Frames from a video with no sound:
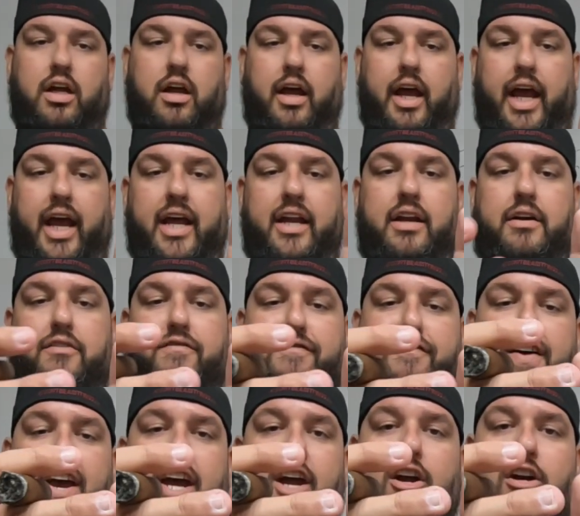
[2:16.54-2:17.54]
end
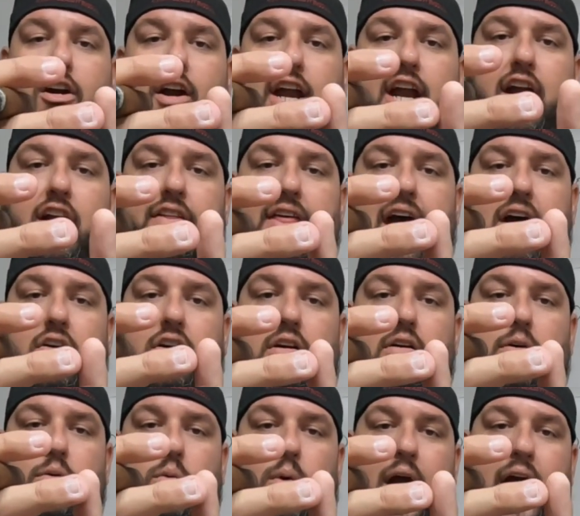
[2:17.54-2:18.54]
finger here, that
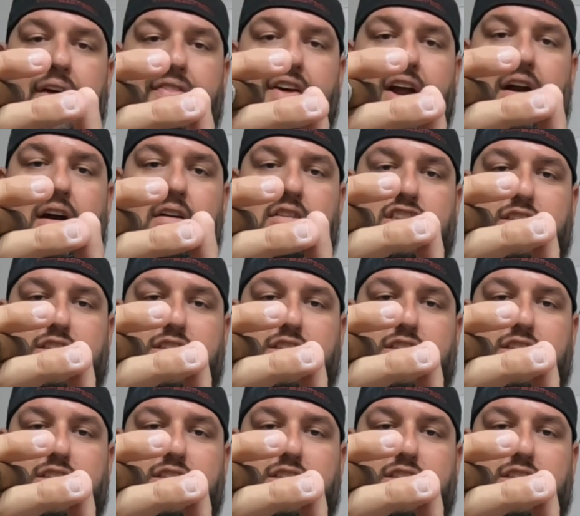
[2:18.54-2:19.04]
little right there,